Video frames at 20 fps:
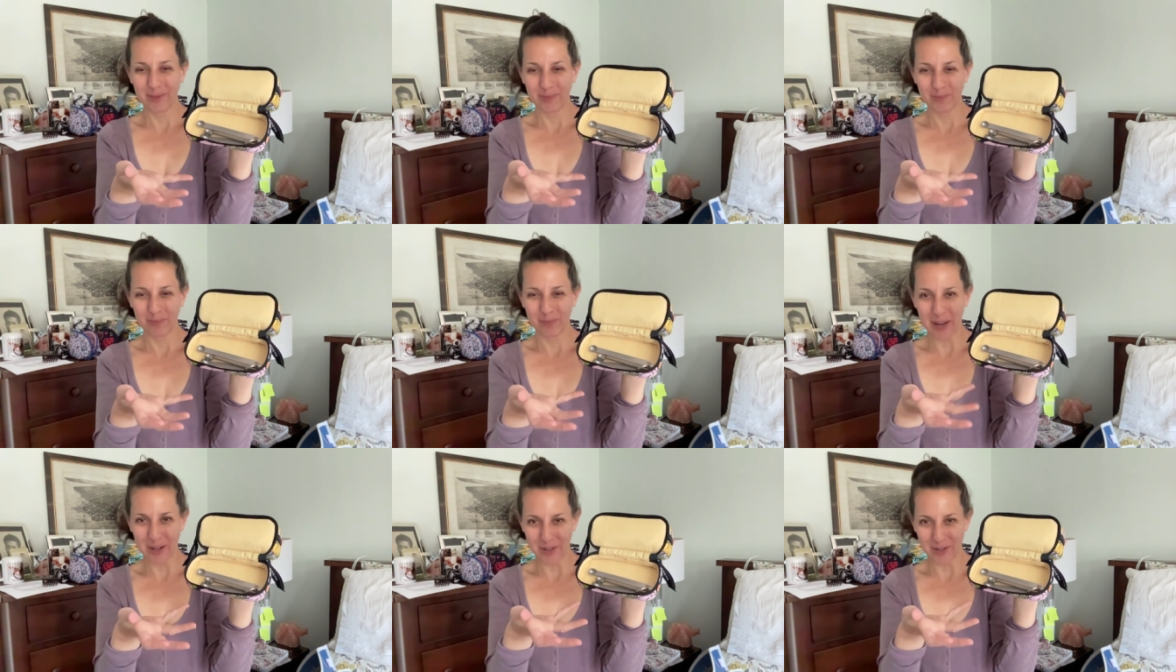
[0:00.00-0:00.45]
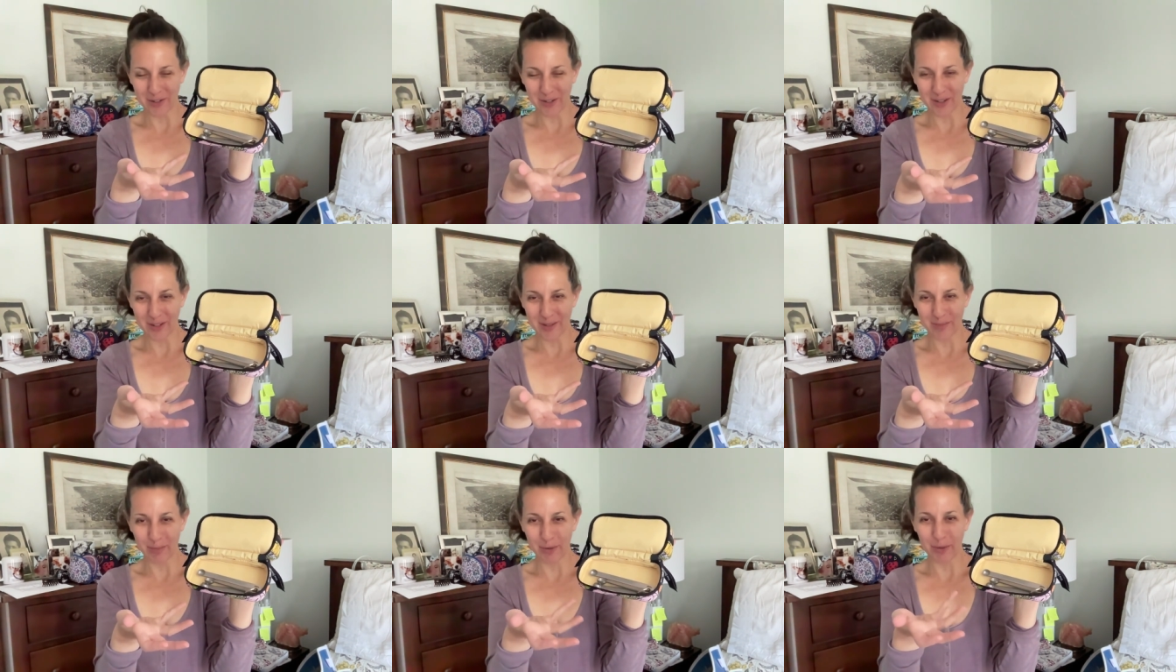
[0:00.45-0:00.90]

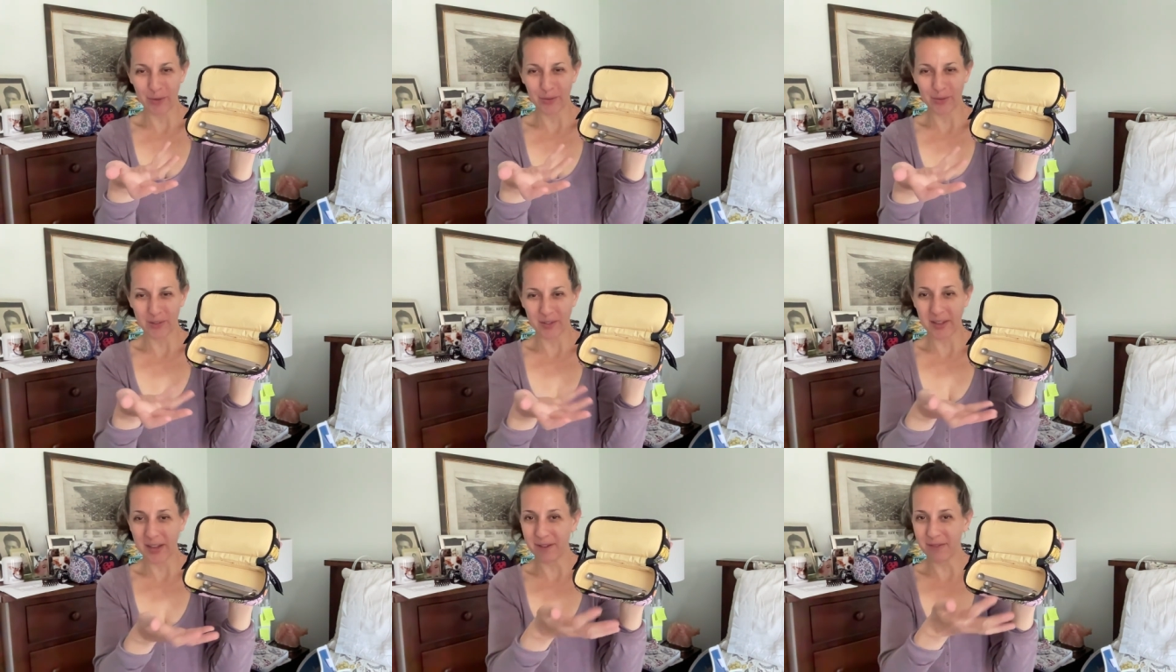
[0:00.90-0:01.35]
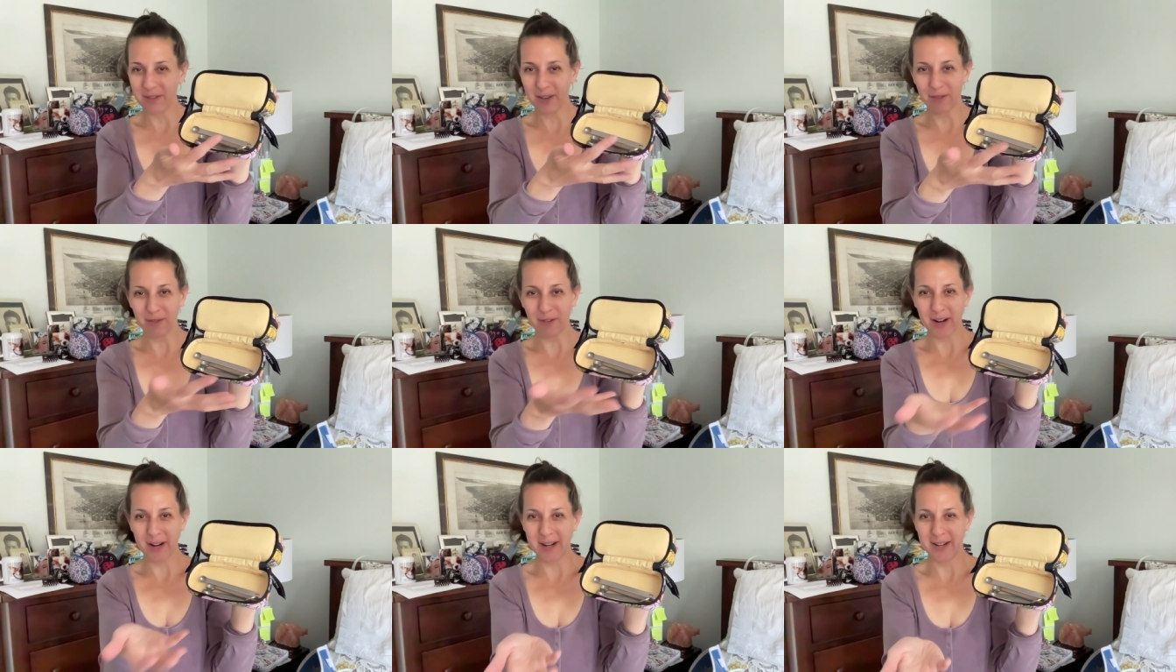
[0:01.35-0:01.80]
measuring spoons and they fit
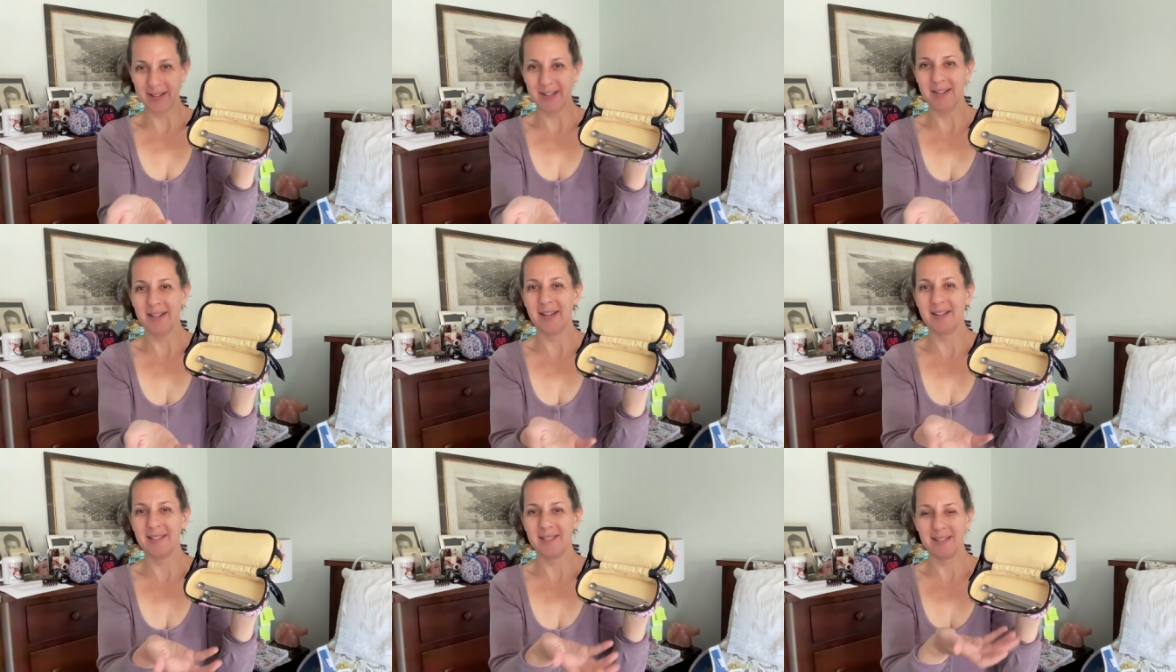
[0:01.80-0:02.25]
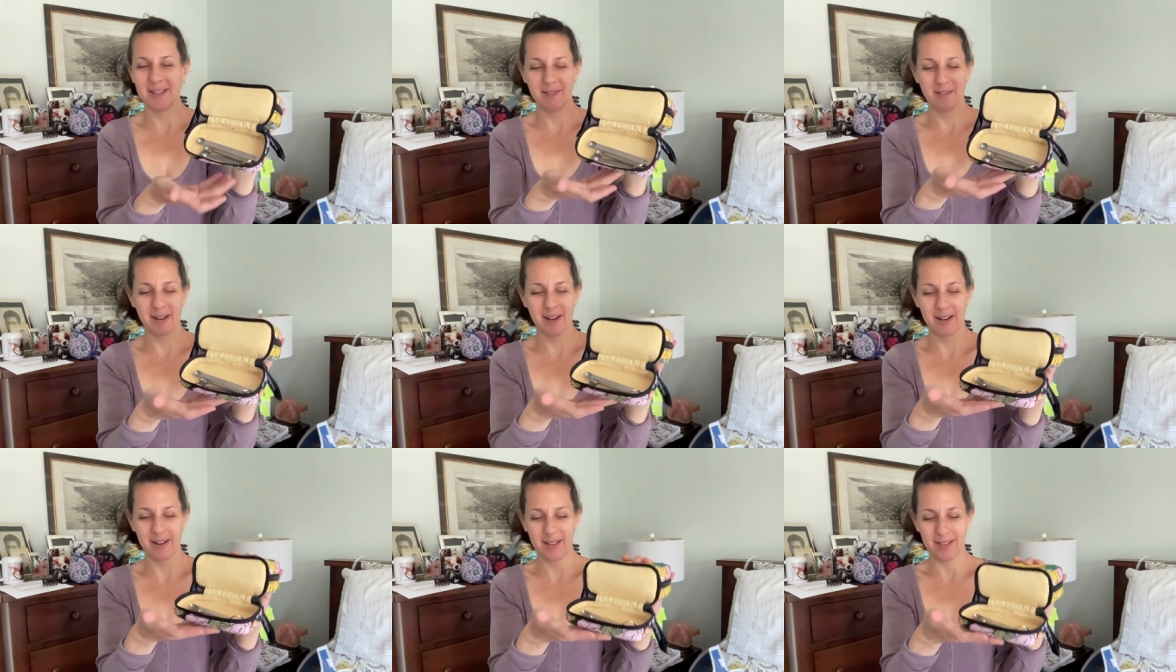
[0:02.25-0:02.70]
right nicely
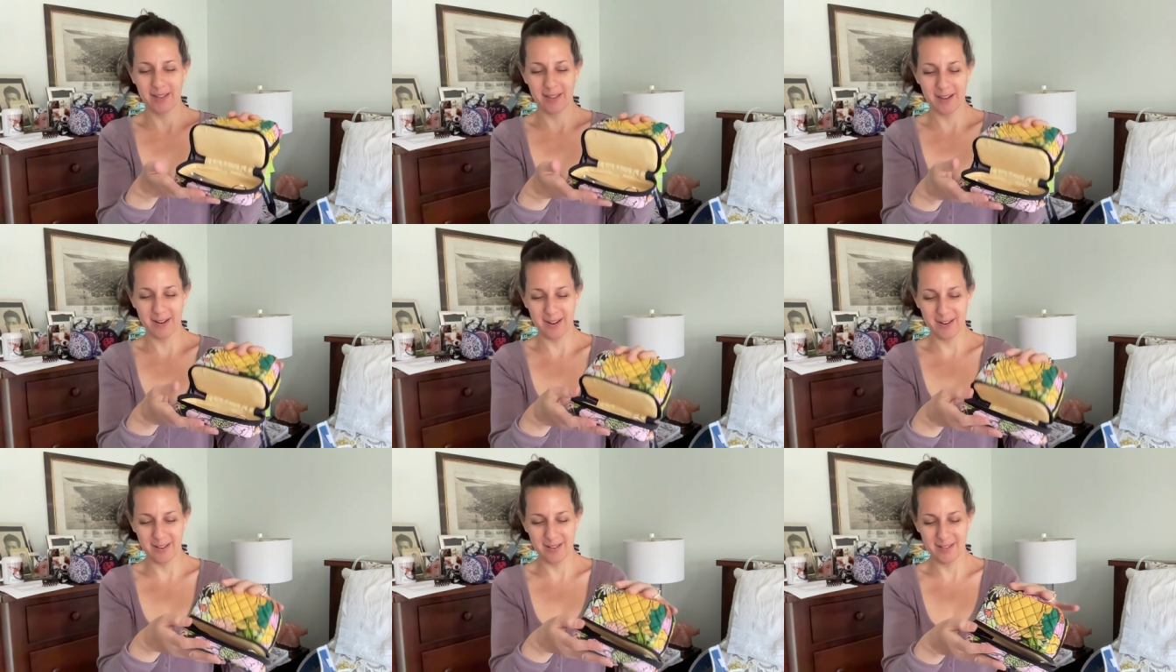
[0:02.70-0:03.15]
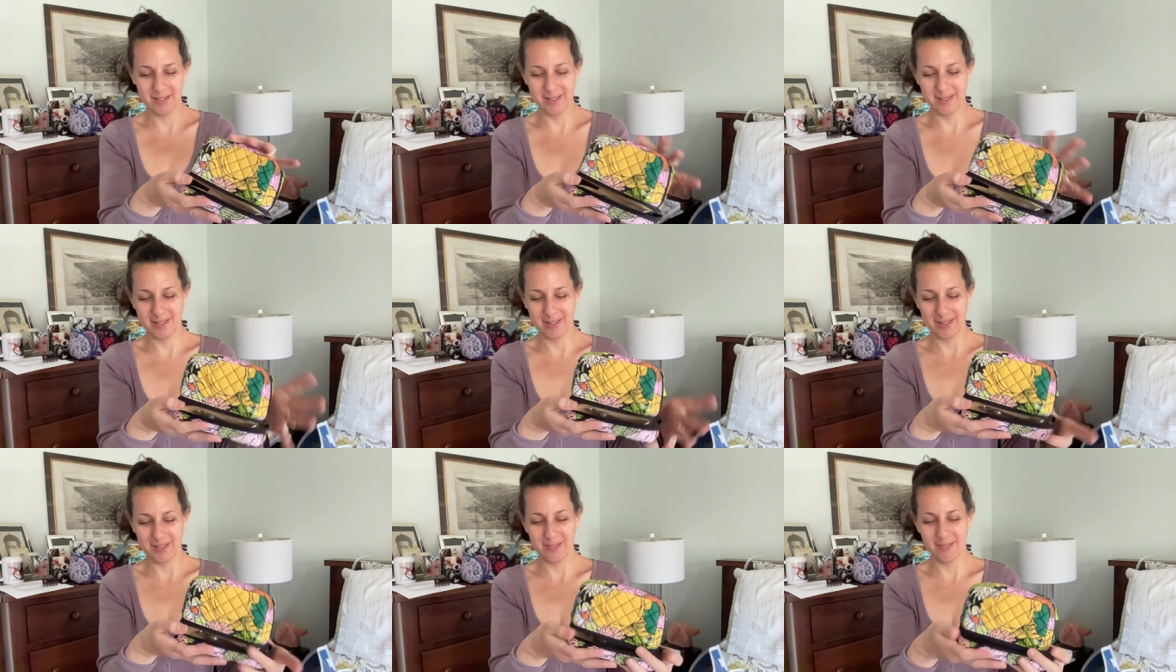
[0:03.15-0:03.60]
right in there. So